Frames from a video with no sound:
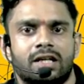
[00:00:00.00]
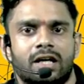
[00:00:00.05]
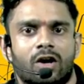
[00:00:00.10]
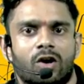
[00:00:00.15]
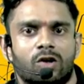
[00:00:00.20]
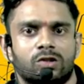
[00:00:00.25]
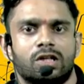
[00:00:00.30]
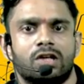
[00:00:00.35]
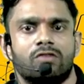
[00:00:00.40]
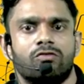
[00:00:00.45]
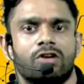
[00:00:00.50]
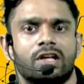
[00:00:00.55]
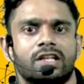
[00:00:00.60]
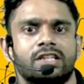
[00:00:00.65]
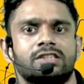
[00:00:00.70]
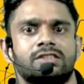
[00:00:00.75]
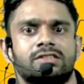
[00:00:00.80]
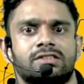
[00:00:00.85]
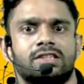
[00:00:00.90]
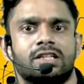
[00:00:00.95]
other one
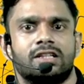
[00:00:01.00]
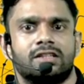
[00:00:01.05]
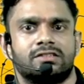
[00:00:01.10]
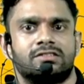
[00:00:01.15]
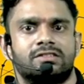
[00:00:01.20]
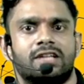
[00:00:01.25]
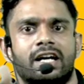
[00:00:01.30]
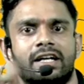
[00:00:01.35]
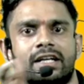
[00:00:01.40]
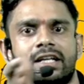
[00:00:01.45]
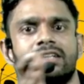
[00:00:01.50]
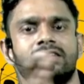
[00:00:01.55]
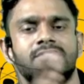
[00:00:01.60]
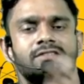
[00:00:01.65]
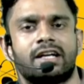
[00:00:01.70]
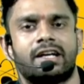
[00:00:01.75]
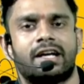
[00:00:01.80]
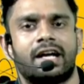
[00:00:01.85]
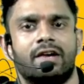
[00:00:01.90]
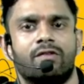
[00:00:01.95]
is uh, starting
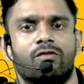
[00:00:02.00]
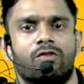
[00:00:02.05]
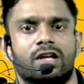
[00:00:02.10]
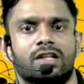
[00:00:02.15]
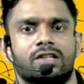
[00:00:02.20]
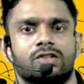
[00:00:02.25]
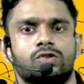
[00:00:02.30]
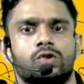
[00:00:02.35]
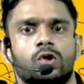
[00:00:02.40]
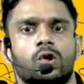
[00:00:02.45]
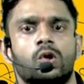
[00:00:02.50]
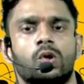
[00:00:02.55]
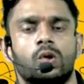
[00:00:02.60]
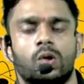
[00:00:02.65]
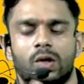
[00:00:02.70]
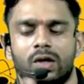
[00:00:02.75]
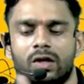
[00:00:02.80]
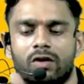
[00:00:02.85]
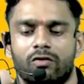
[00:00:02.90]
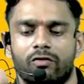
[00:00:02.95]
second one so
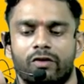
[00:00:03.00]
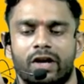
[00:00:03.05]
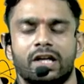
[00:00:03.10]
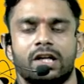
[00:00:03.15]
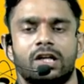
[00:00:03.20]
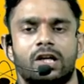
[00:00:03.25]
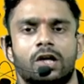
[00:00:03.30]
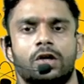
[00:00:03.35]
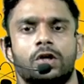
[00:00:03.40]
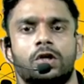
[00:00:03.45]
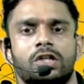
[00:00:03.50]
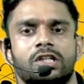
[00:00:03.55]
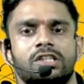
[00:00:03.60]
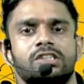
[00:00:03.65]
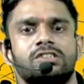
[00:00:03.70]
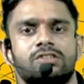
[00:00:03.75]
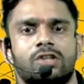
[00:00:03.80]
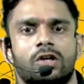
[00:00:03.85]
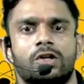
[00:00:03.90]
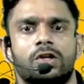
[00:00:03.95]
when
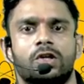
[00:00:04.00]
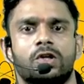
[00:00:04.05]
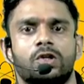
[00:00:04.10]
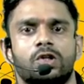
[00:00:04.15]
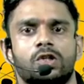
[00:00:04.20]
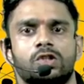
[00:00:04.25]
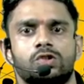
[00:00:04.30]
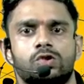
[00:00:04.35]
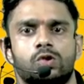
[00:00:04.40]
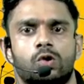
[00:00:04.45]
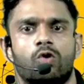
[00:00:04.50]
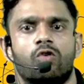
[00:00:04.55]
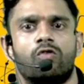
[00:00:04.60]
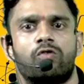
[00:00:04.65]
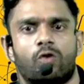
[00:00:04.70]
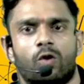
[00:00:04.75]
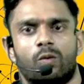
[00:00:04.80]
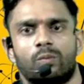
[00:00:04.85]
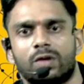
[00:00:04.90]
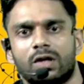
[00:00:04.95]
continuous continuous go
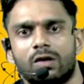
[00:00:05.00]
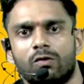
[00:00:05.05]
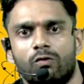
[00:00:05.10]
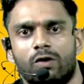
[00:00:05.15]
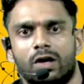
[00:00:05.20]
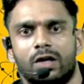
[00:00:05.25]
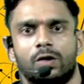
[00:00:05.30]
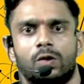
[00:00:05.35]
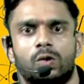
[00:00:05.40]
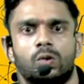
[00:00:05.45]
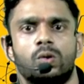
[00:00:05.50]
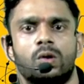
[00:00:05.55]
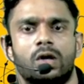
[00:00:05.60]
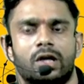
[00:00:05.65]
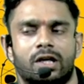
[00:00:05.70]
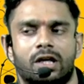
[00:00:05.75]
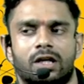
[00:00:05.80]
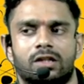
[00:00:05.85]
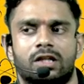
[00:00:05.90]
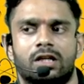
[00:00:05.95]
from the 1 to
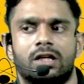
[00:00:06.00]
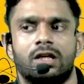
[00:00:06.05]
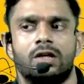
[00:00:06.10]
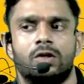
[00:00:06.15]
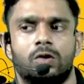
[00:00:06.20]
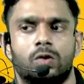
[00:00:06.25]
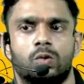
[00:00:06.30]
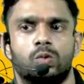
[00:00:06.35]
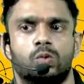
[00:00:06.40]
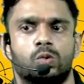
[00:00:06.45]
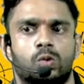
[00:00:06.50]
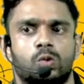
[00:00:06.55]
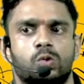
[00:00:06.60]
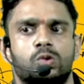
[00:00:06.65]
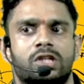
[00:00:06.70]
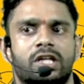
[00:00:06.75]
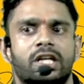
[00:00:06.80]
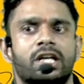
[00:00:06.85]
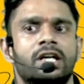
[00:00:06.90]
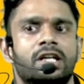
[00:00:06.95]
another 2 to
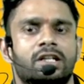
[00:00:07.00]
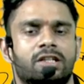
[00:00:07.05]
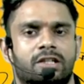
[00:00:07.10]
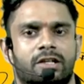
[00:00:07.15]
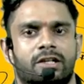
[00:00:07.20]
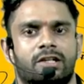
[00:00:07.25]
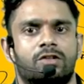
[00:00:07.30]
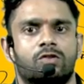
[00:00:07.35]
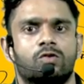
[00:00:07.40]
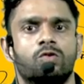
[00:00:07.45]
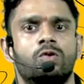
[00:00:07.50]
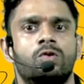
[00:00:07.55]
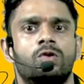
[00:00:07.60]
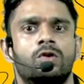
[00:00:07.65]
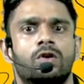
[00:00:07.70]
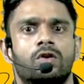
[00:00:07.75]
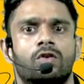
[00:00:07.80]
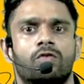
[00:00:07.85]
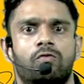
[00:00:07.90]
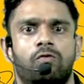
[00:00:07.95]
3 3 to
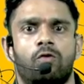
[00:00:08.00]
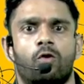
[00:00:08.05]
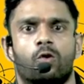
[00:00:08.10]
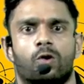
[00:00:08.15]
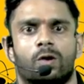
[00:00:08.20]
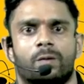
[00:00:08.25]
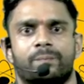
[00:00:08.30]
4